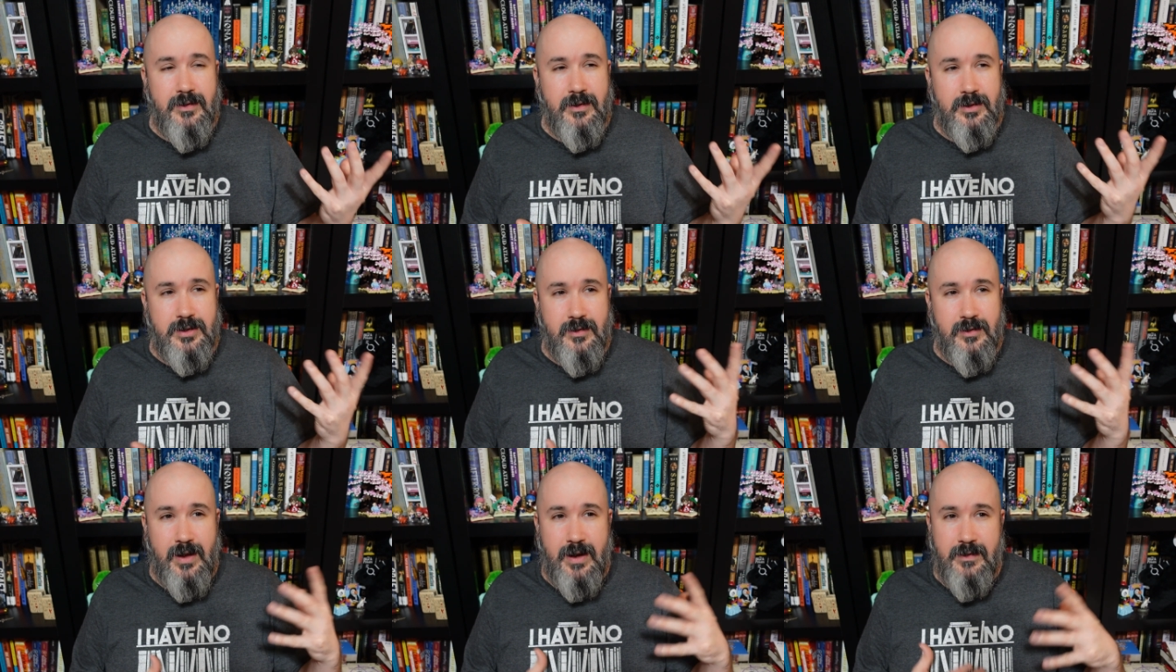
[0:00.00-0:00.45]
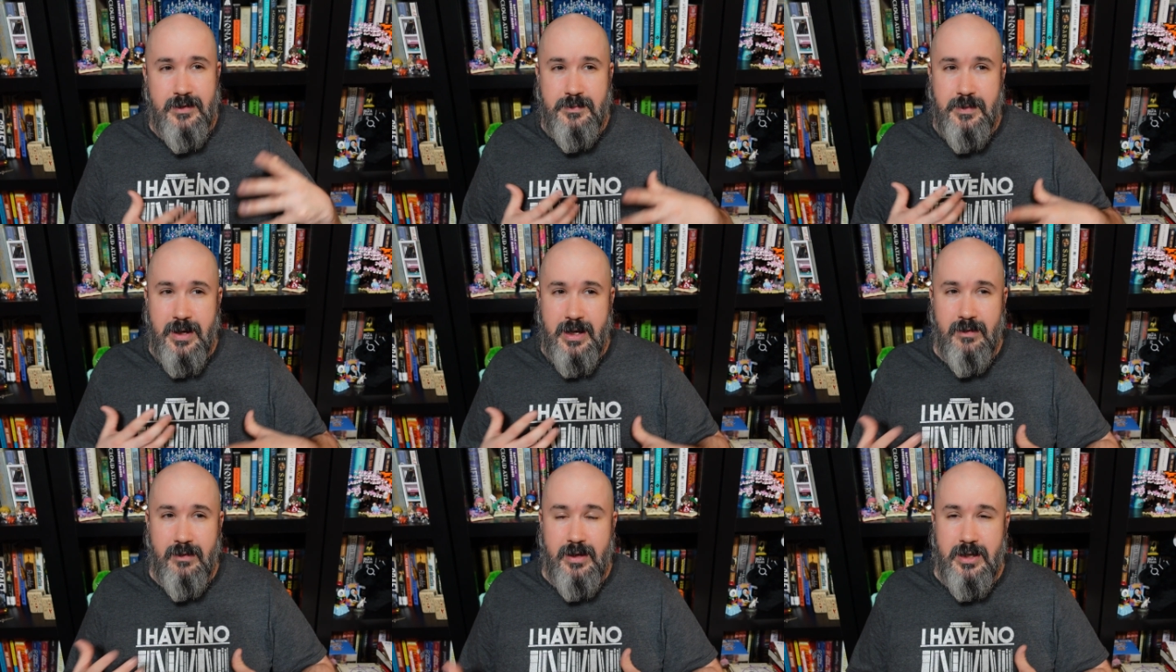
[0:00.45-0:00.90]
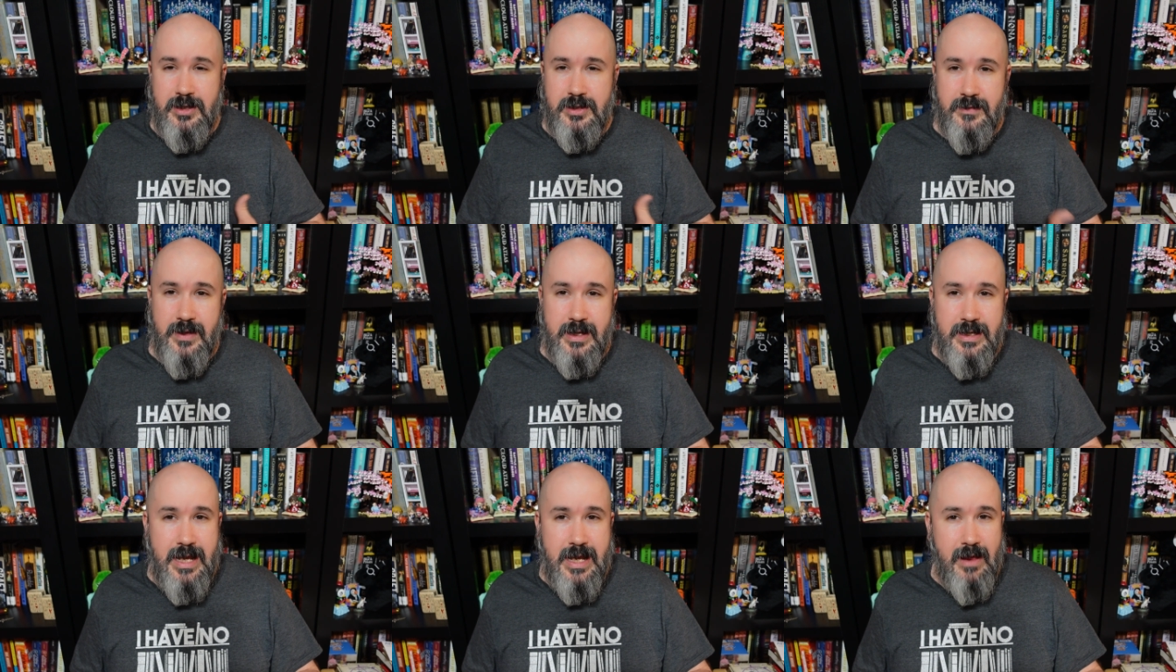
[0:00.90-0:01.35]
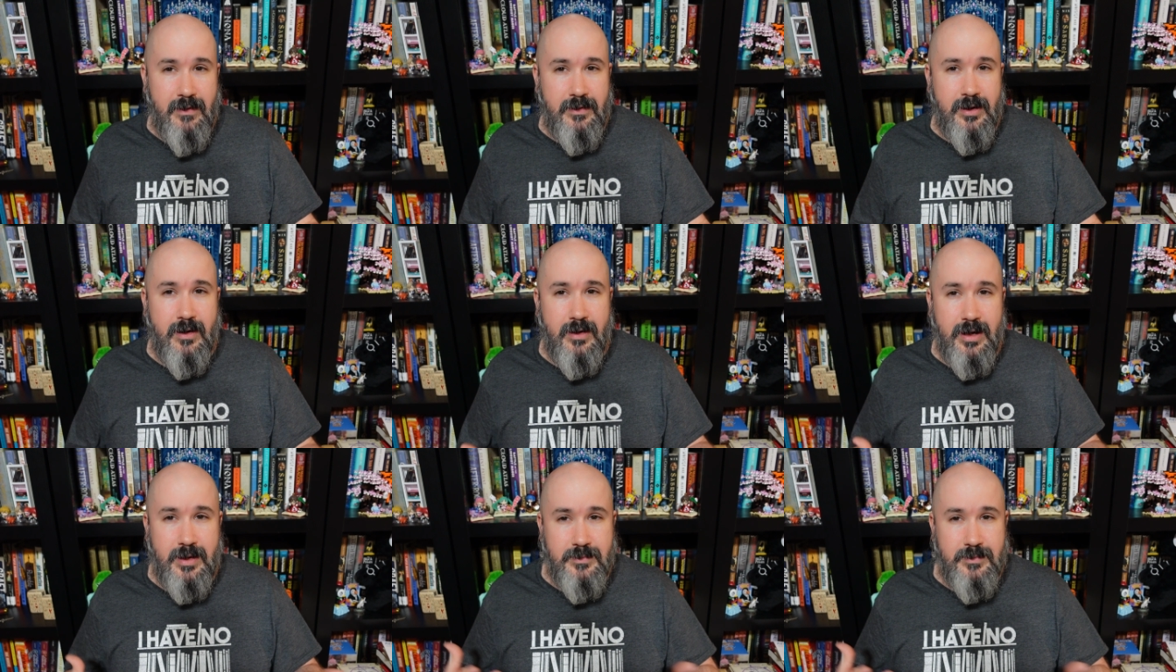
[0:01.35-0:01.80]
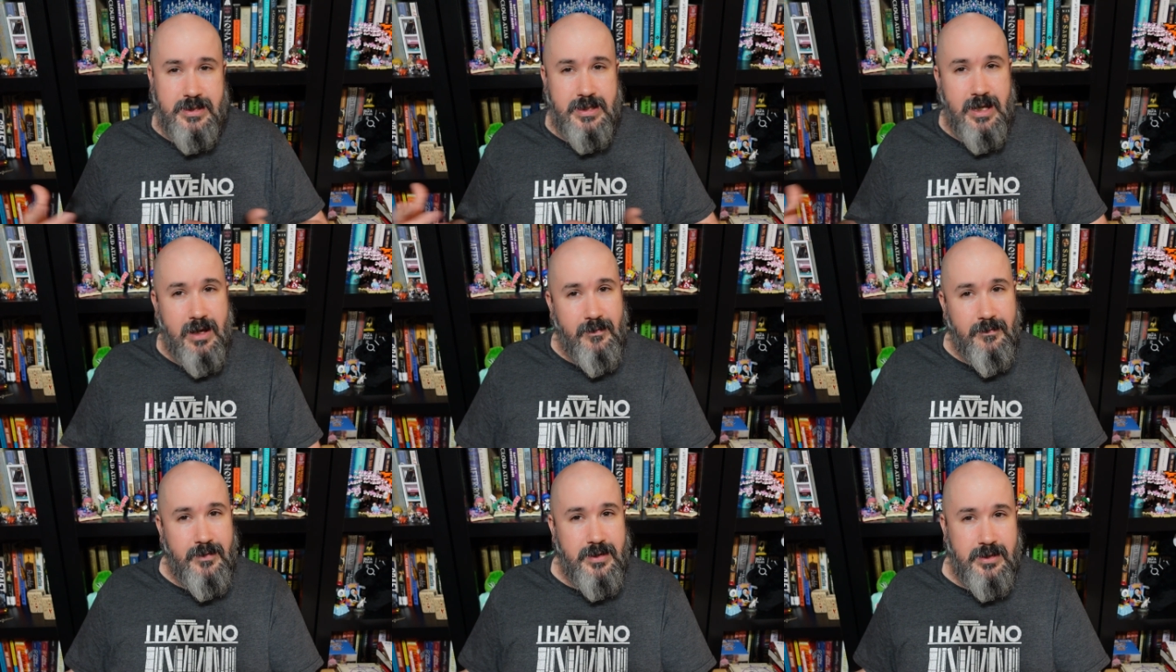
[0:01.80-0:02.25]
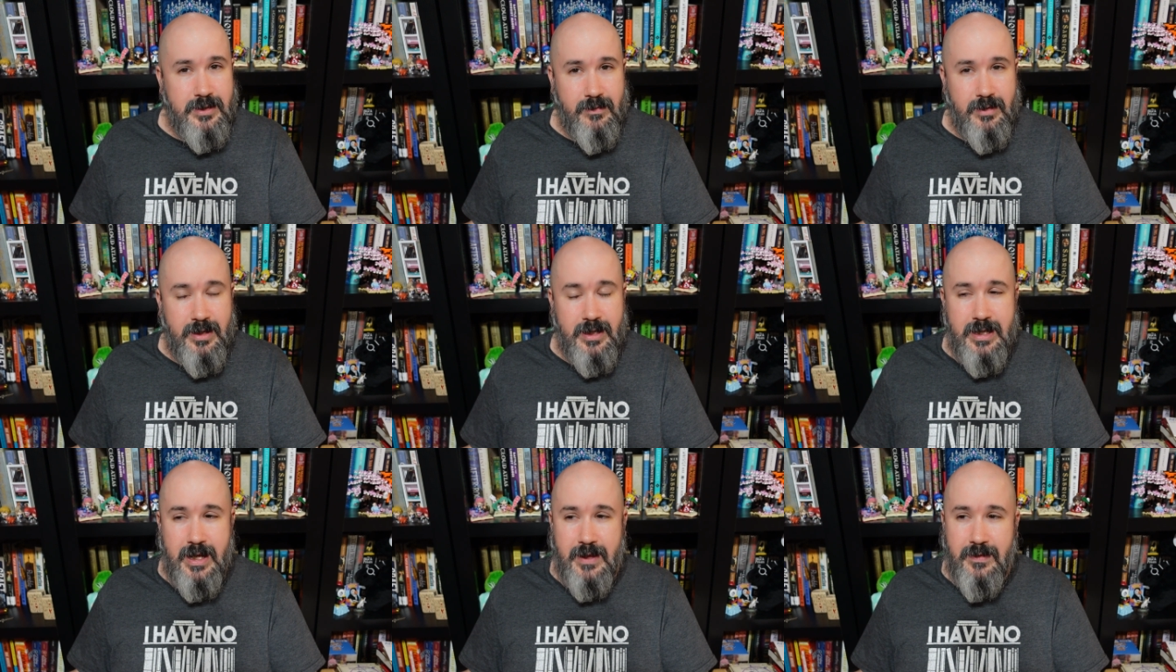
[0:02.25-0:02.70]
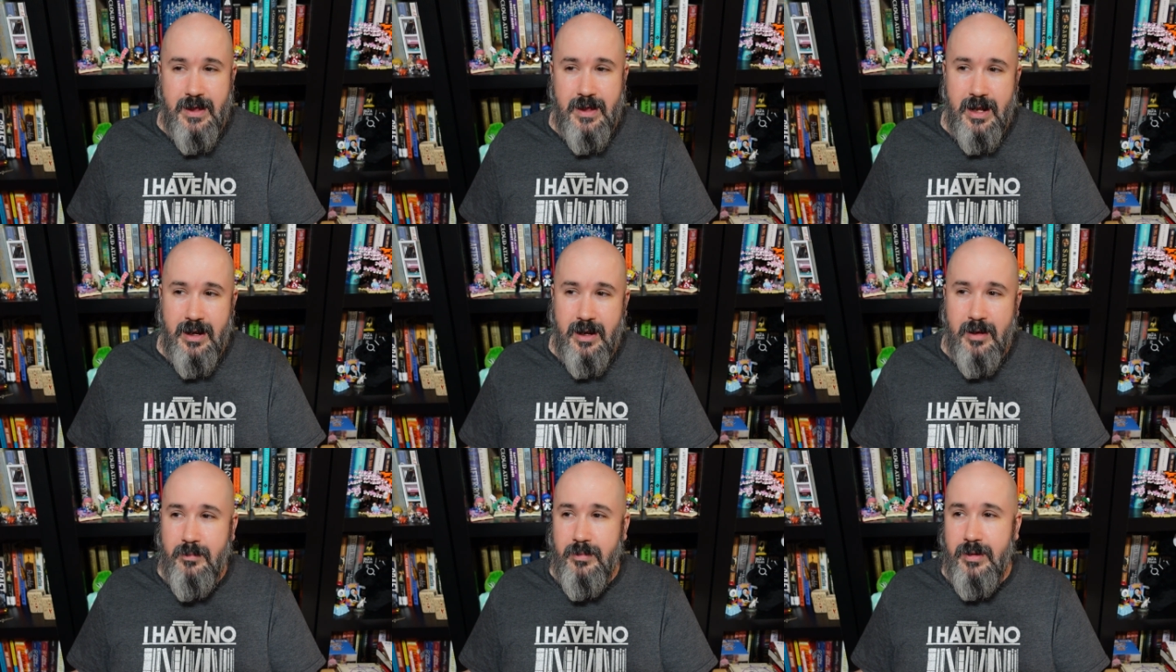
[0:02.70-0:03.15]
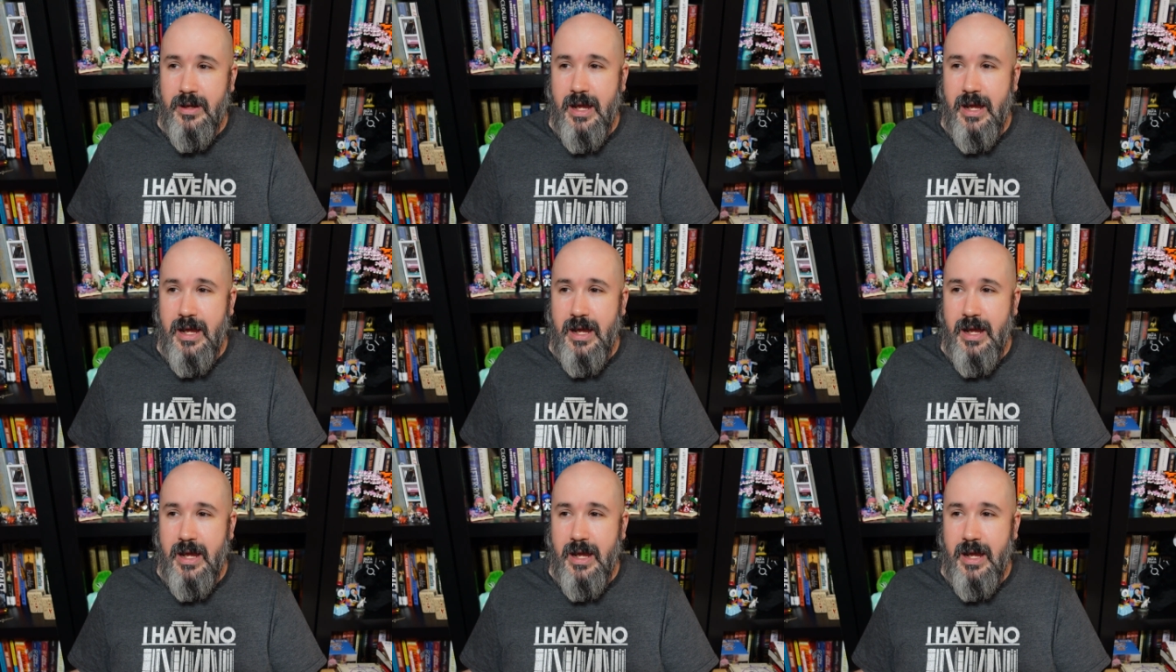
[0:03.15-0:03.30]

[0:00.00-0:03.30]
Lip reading: There's a lot of speculation that Dalinar himself is going to take that up,